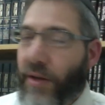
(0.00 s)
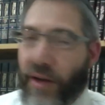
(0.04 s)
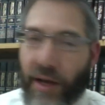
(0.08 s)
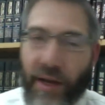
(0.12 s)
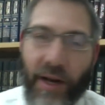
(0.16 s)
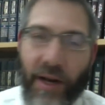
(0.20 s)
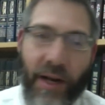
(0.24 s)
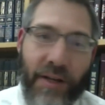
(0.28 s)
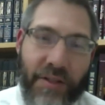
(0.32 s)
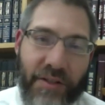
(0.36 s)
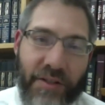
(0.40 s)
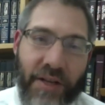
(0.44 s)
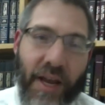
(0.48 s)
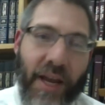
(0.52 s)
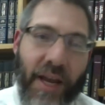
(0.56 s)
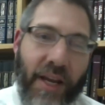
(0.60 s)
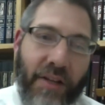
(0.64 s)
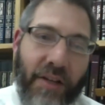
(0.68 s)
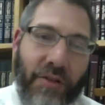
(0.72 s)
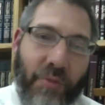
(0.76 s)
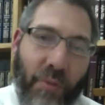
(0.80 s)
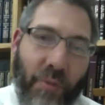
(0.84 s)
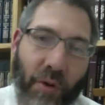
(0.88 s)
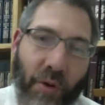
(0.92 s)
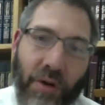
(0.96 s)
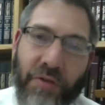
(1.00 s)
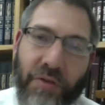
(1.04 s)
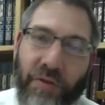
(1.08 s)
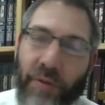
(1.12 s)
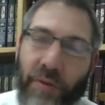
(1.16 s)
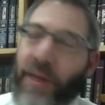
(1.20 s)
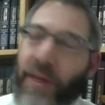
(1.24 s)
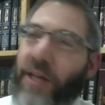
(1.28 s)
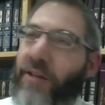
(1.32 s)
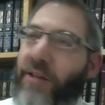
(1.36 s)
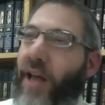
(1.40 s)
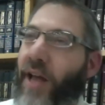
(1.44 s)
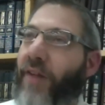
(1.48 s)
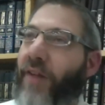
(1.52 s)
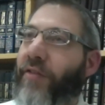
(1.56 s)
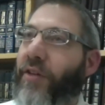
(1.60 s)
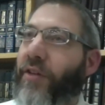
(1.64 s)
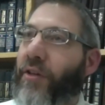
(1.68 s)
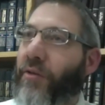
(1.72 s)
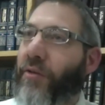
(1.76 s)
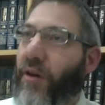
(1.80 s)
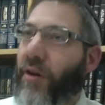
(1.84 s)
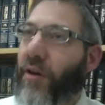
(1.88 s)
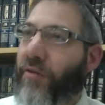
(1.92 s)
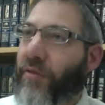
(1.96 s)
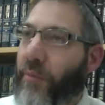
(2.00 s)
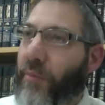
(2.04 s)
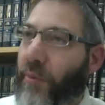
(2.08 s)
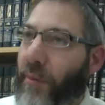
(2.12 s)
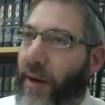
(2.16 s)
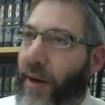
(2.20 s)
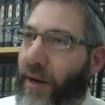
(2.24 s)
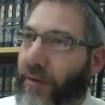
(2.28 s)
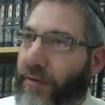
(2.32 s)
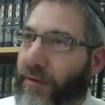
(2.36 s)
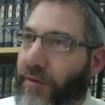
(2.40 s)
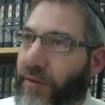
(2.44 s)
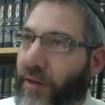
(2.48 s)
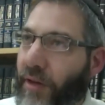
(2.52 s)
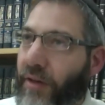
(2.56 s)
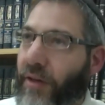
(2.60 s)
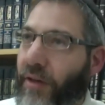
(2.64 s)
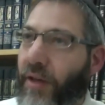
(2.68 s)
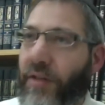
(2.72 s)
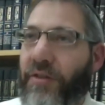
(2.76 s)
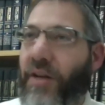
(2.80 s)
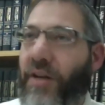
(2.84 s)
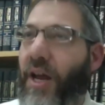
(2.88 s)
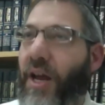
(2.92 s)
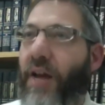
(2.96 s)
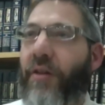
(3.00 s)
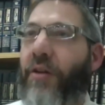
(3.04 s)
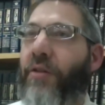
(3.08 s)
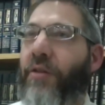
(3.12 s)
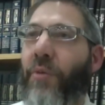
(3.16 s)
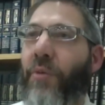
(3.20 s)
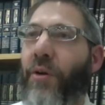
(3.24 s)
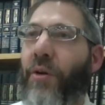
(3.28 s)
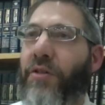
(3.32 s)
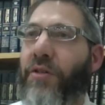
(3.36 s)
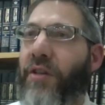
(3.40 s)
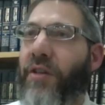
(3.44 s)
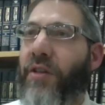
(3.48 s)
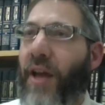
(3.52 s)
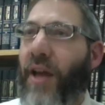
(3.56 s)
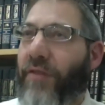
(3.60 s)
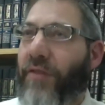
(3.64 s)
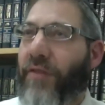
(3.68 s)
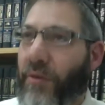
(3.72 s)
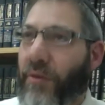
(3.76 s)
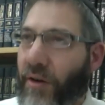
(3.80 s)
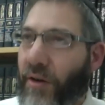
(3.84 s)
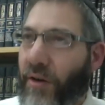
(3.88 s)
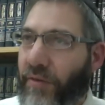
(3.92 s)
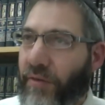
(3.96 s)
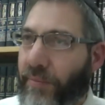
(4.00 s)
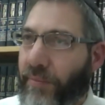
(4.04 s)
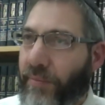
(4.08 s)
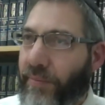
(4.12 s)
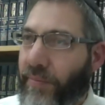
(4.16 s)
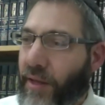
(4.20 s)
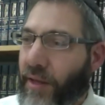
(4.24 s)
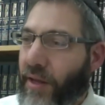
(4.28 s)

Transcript: And I'd say it's worse for me to have a Yeravam around. It's worse to have a Yeravam.